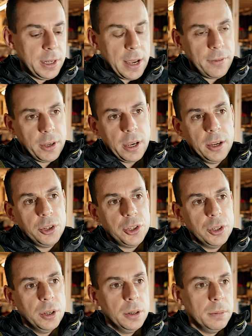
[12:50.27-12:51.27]

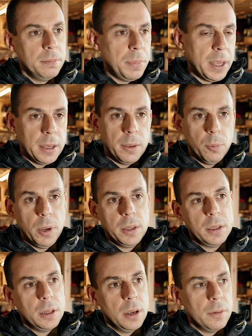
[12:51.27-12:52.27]
Navigation, being in
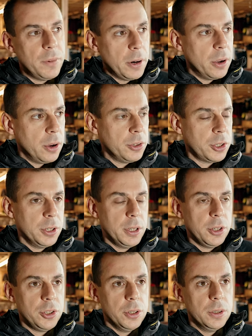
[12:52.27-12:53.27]
winter, very harsh
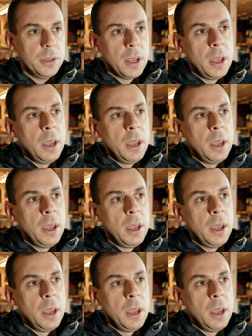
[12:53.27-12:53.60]
conditions.